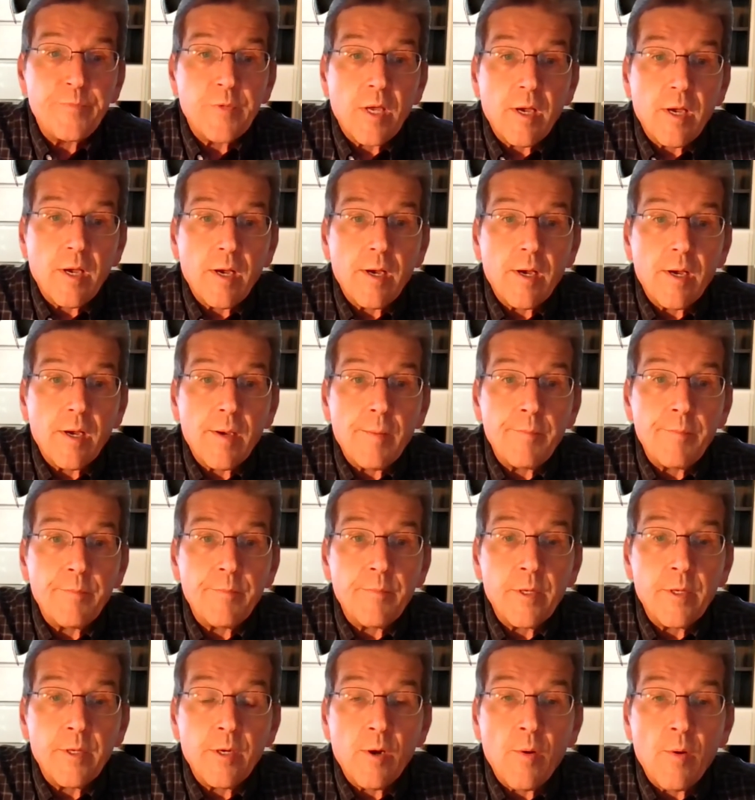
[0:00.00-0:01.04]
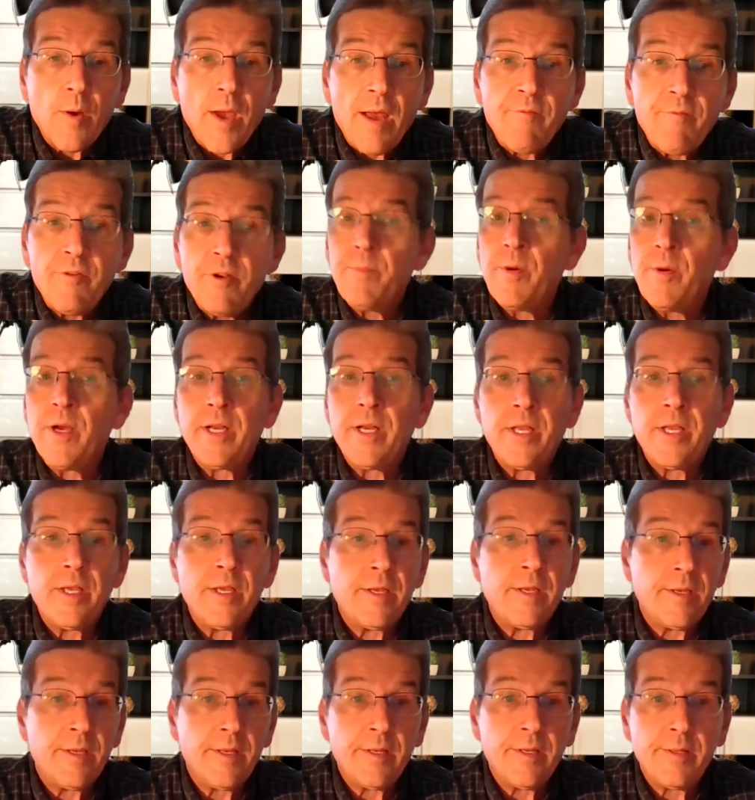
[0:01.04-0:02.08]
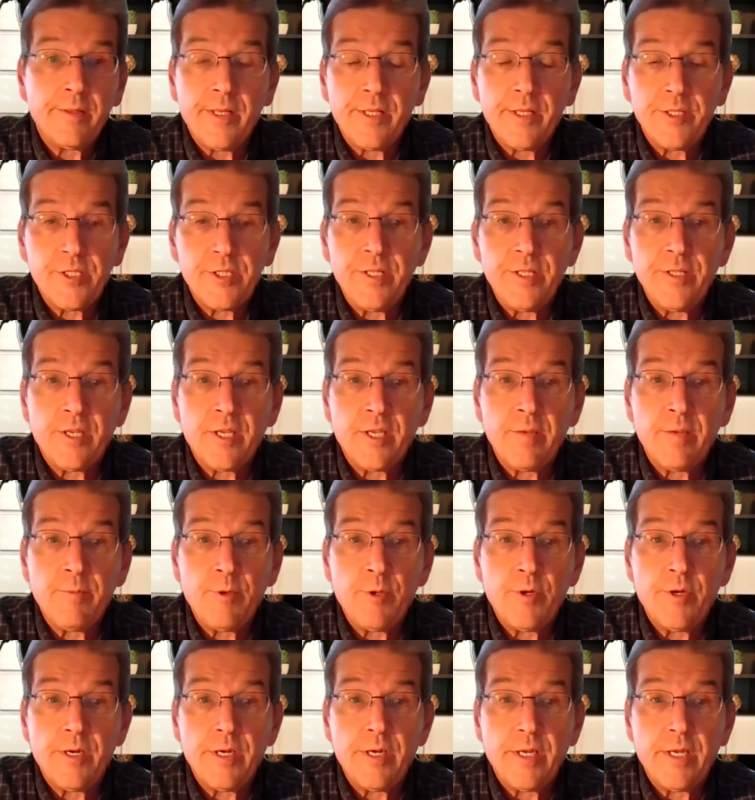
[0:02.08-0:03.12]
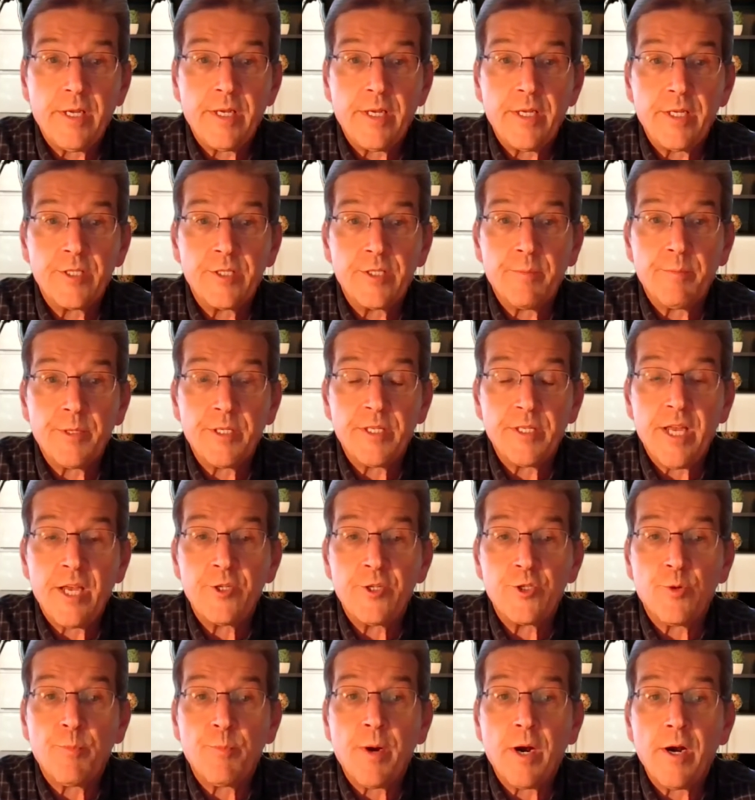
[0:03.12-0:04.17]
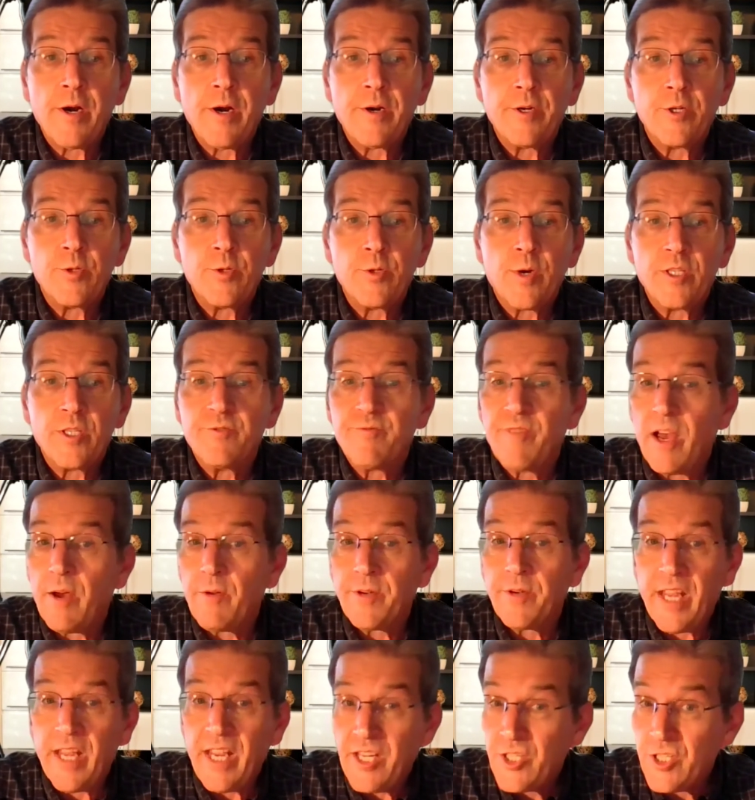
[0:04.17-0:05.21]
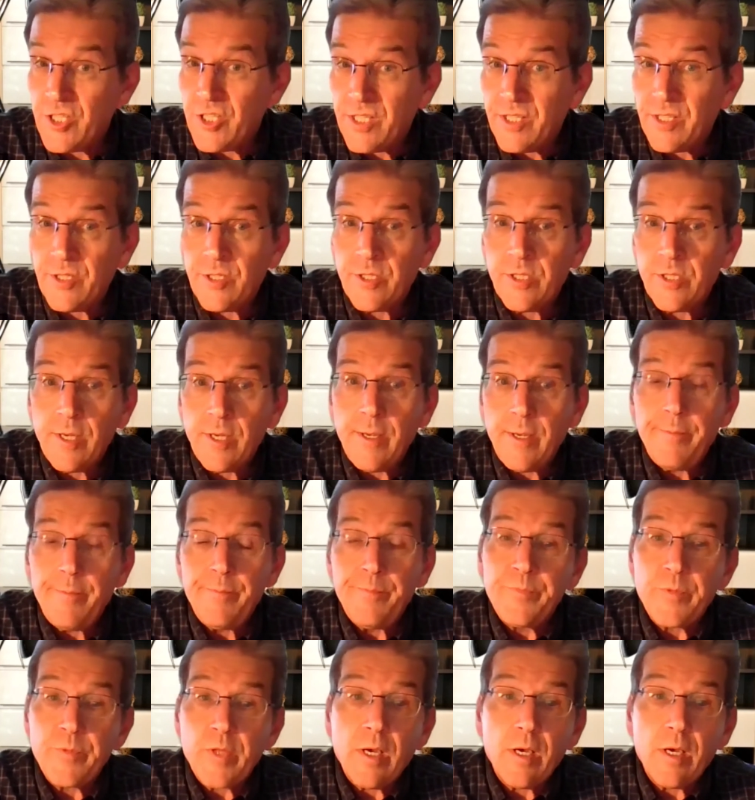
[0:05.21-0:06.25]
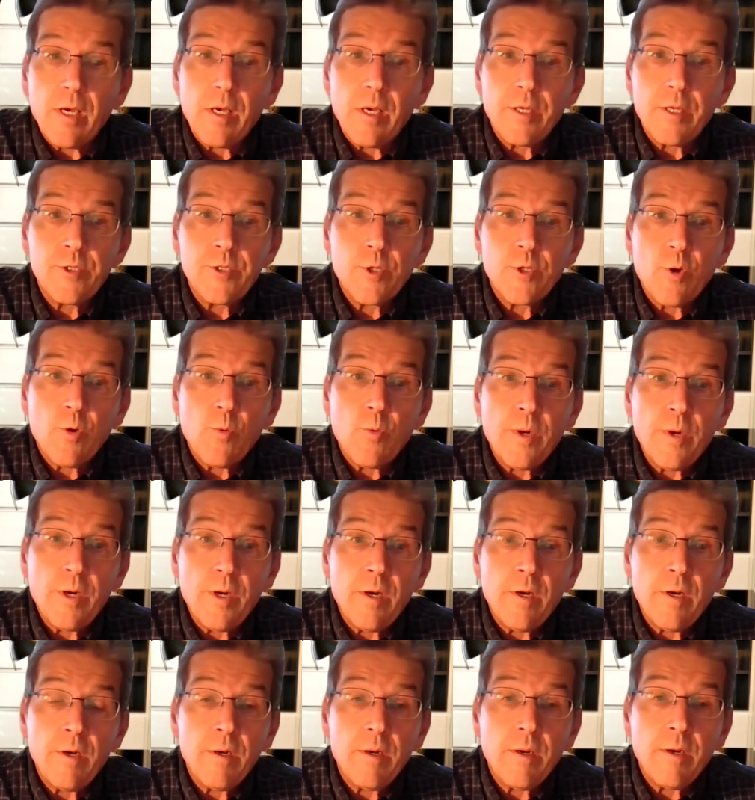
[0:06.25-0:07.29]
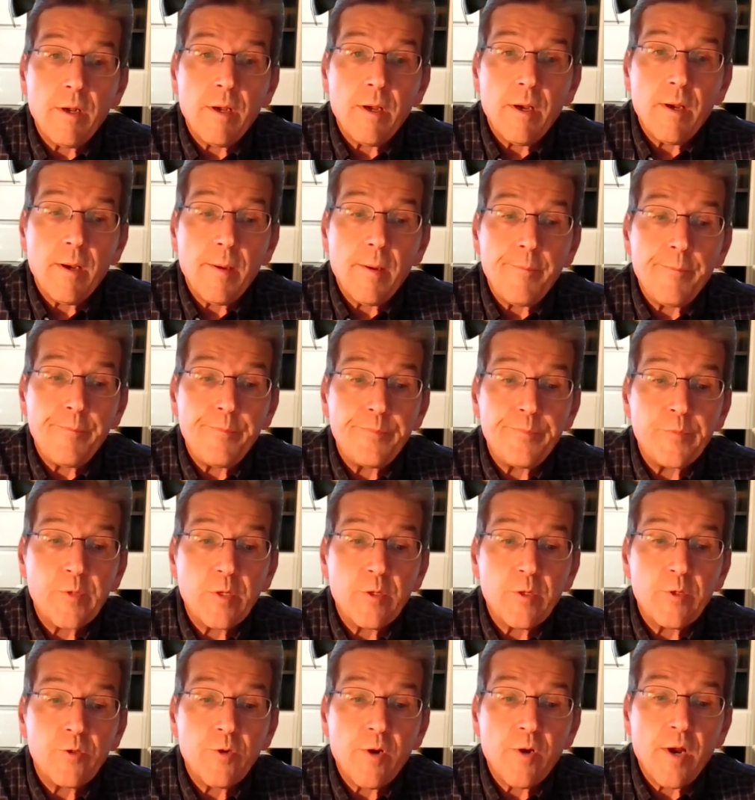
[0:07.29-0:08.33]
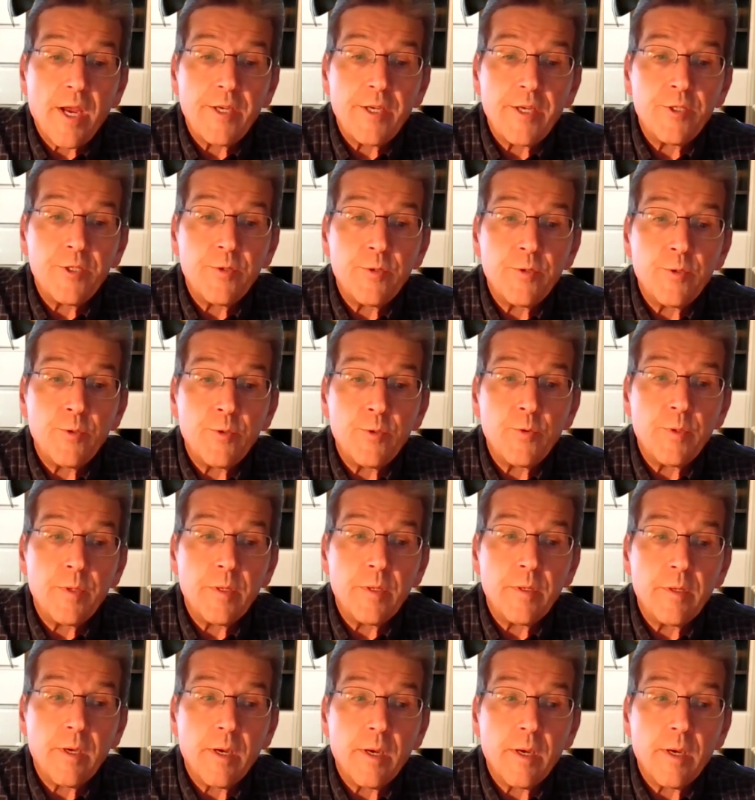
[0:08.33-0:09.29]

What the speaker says: Everybody that's in the community is a potential partner to us. Foundations. So we're trying to